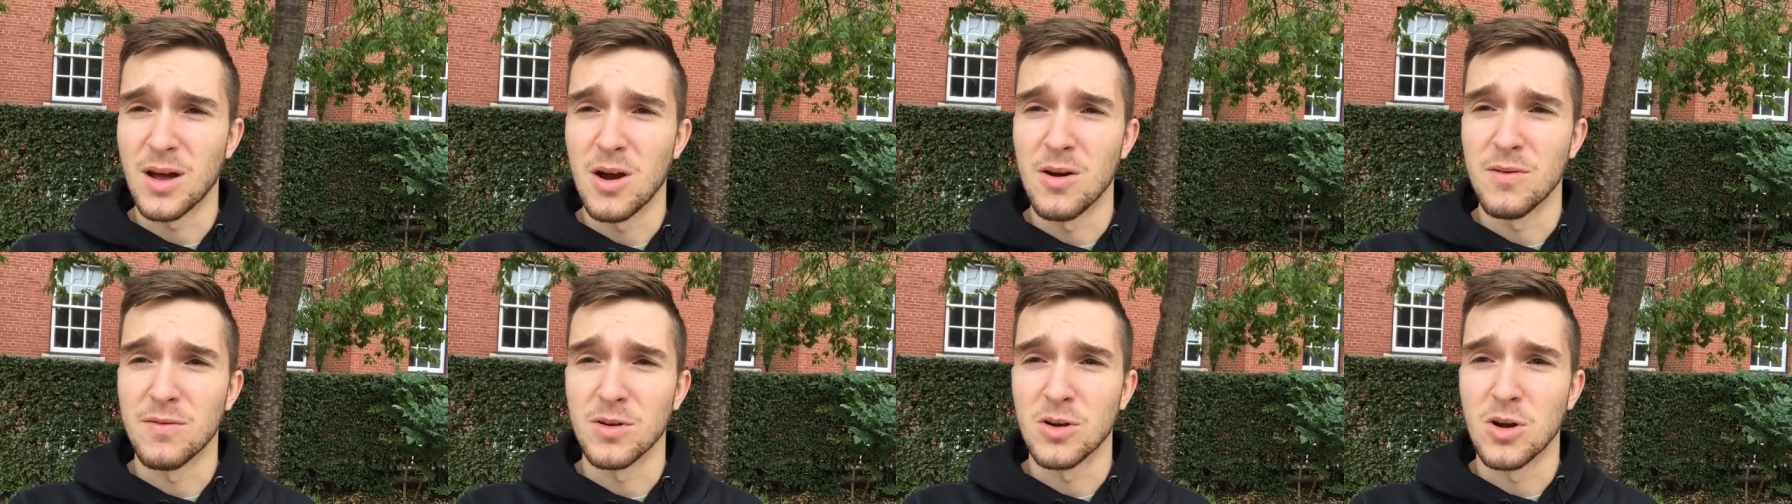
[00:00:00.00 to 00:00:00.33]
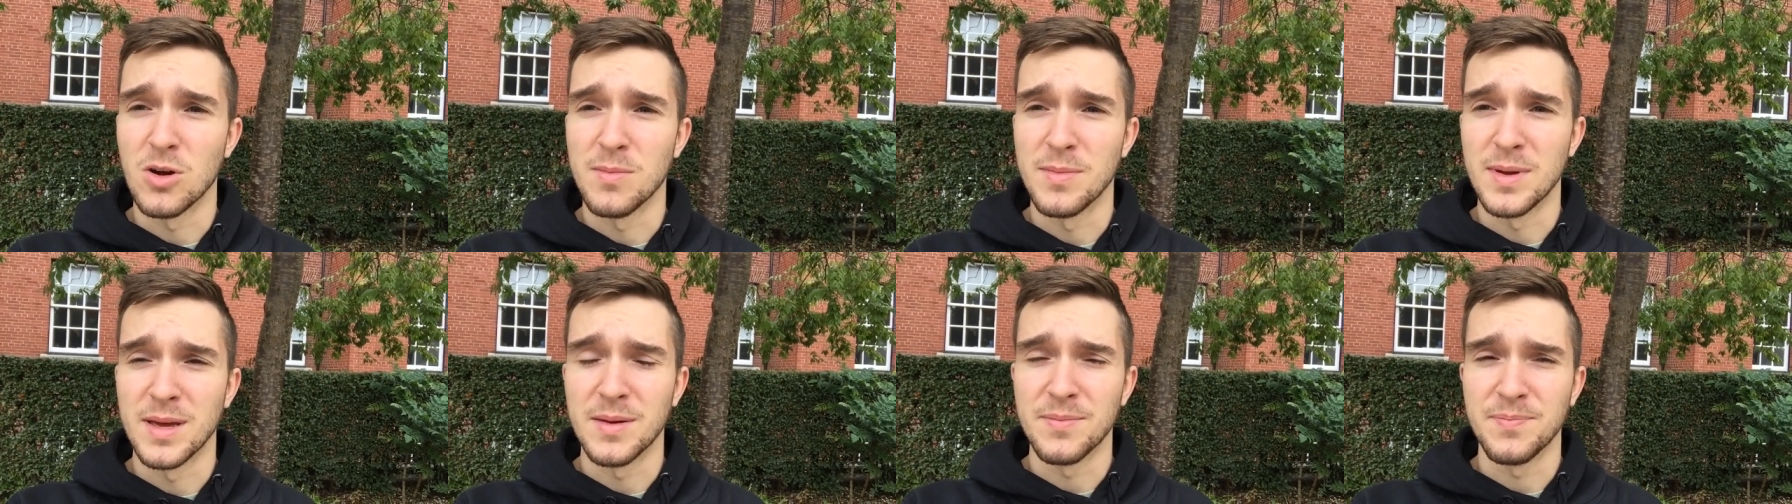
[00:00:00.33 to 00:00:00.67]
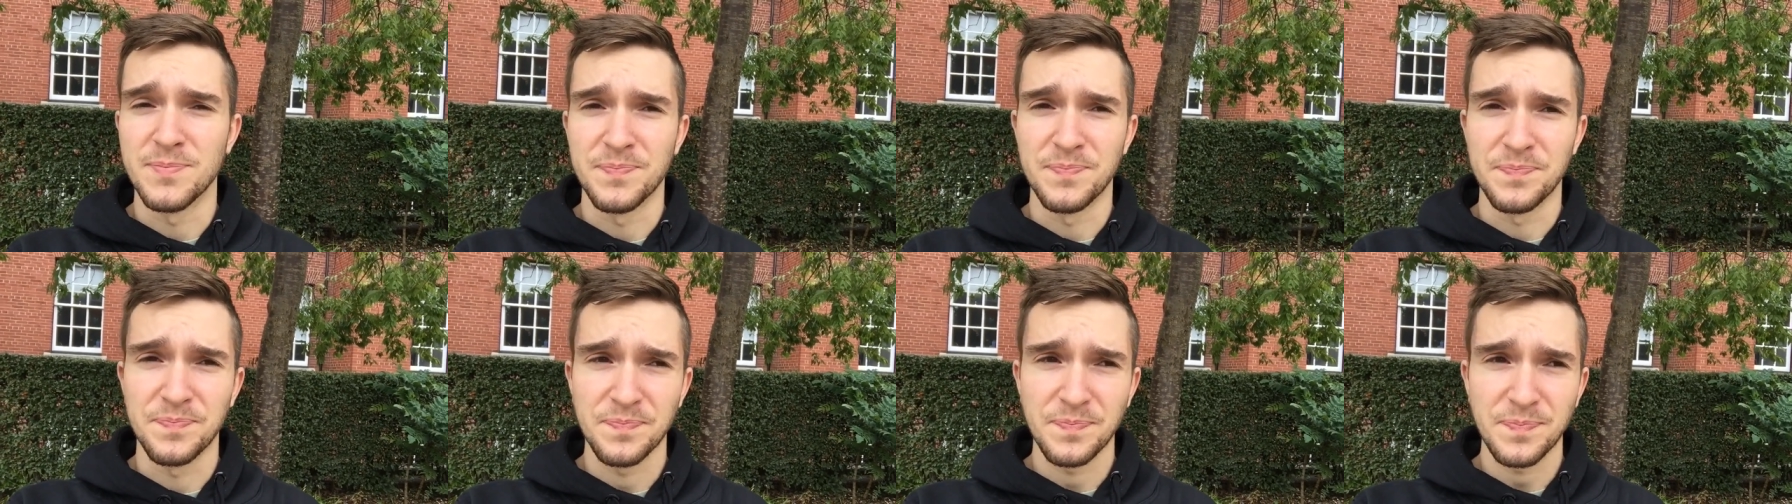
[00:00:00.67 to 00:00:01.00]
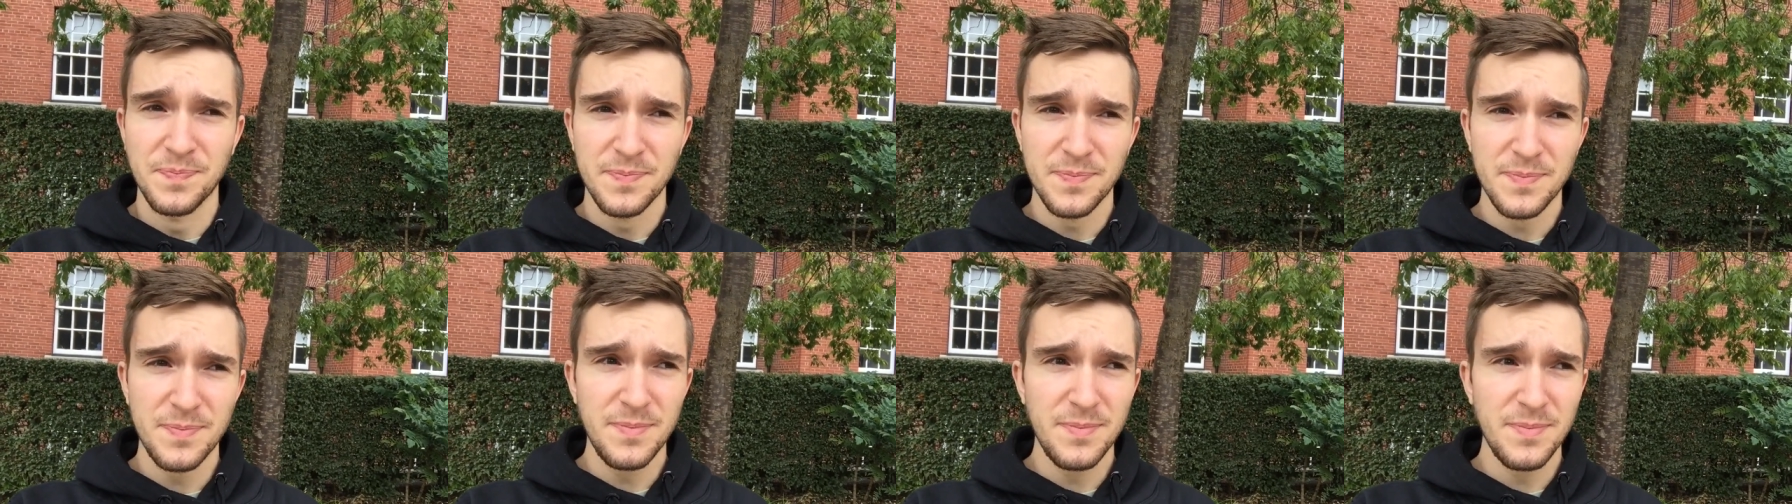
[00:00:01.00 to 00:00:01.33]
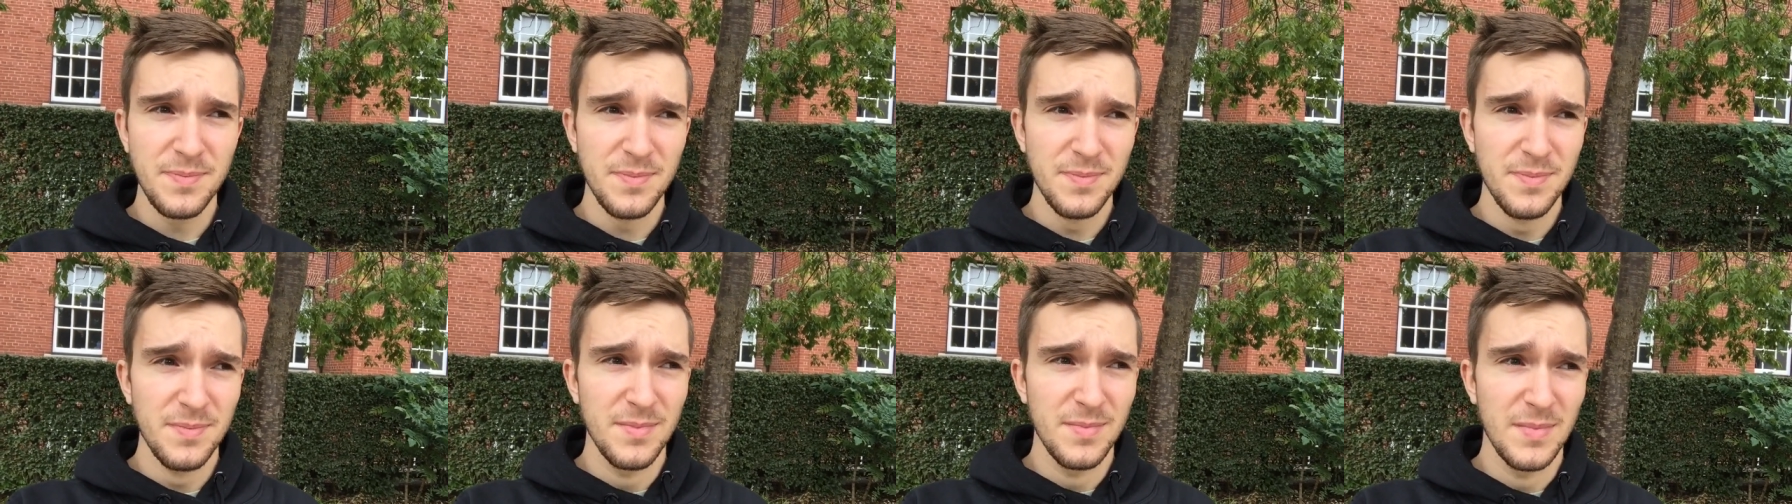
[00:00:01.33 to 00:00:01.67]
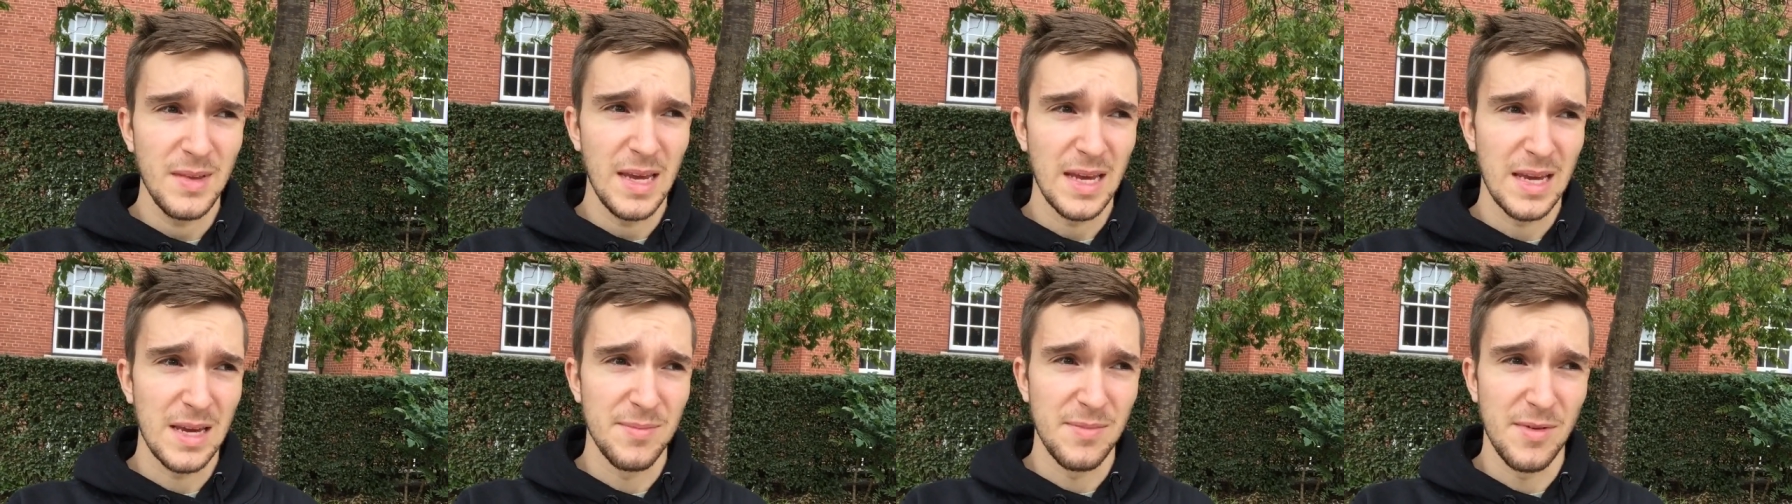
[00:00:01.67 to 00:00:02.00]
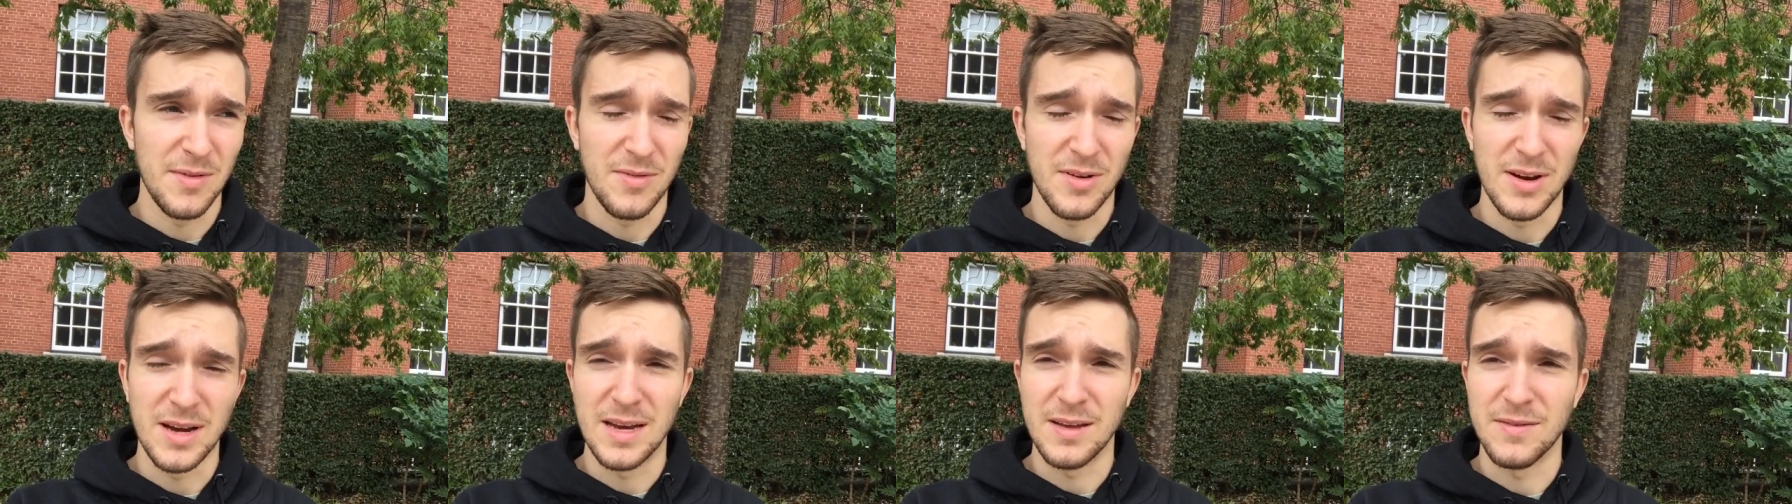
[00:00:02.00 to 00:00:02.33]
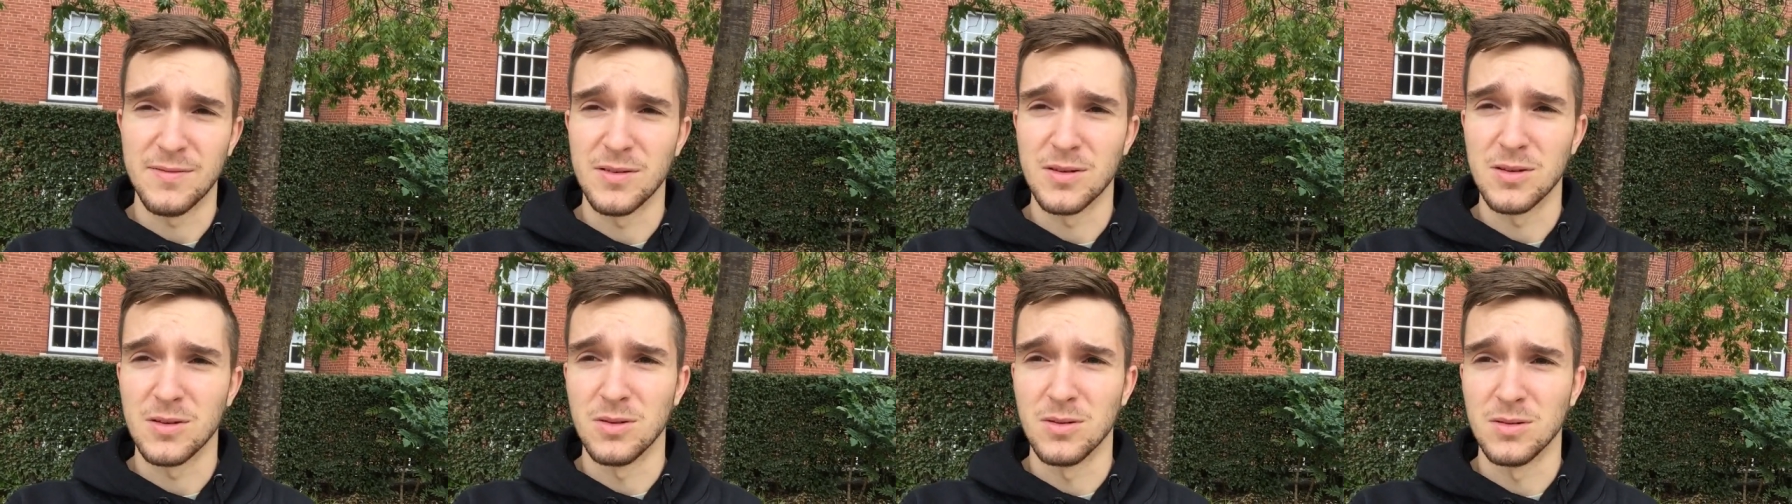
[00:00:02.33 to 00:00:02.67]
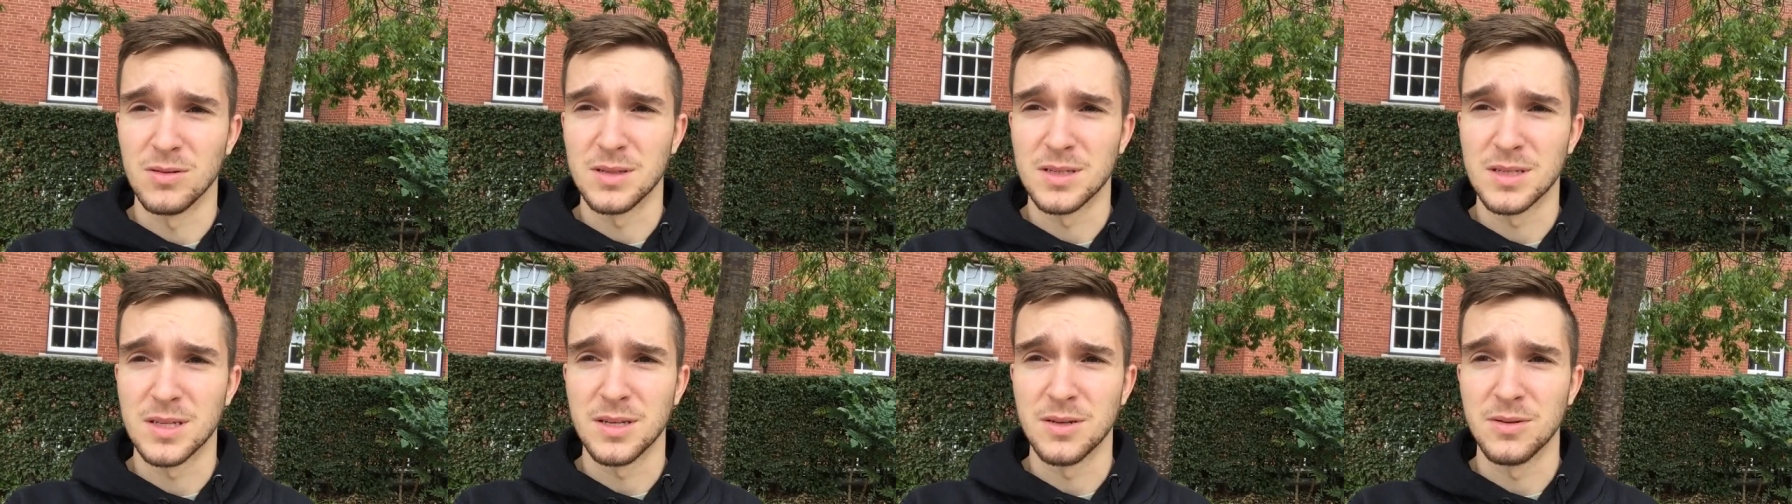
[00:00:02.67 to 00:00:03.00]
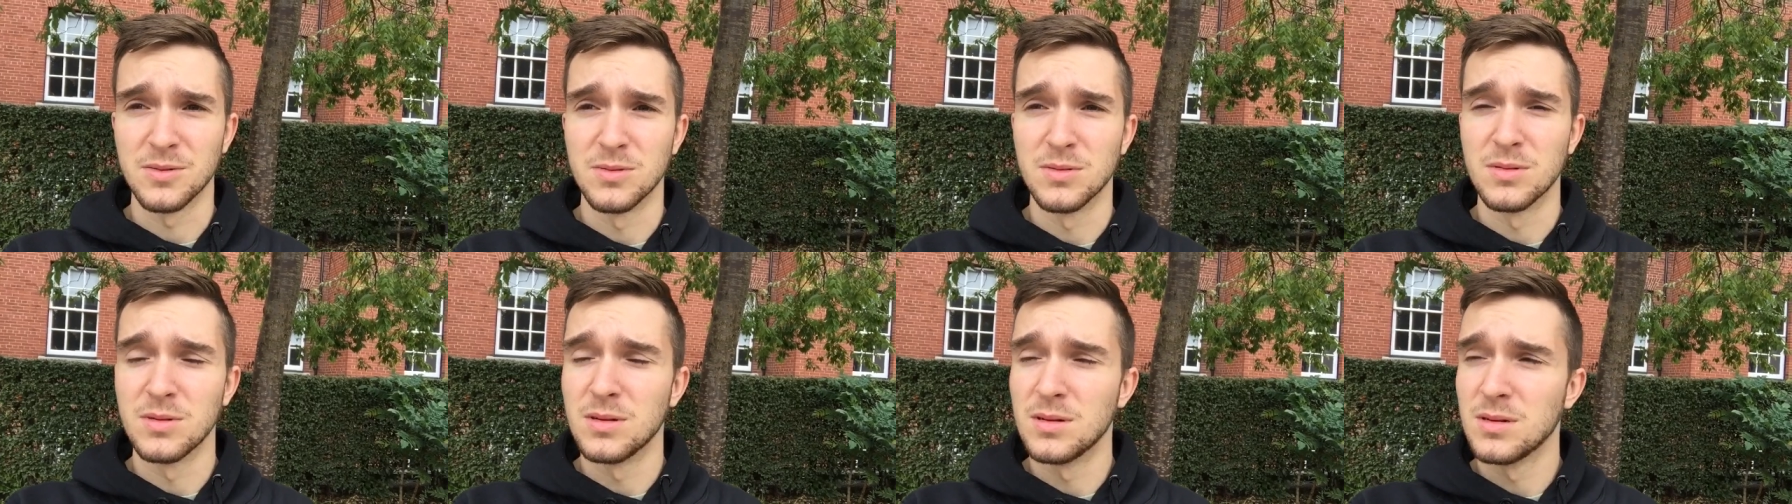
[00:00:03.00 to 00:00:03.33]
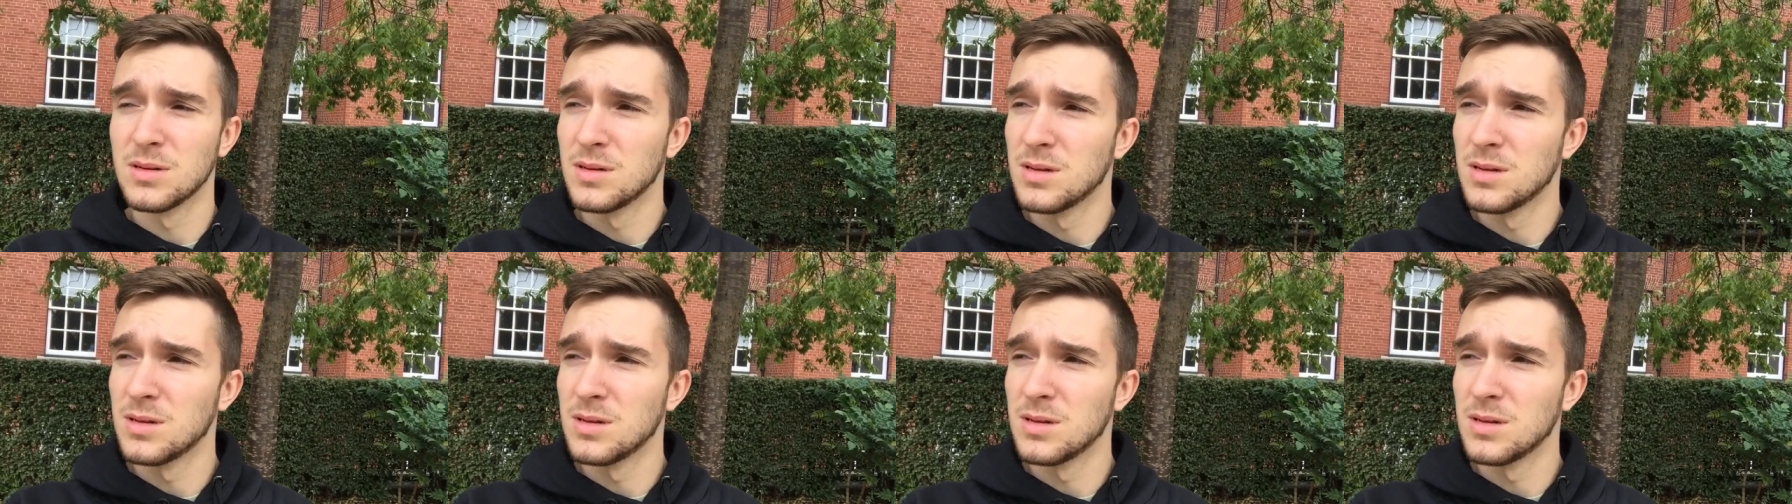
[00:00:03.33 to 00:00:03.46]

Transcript: overcome it. It can be very difficult to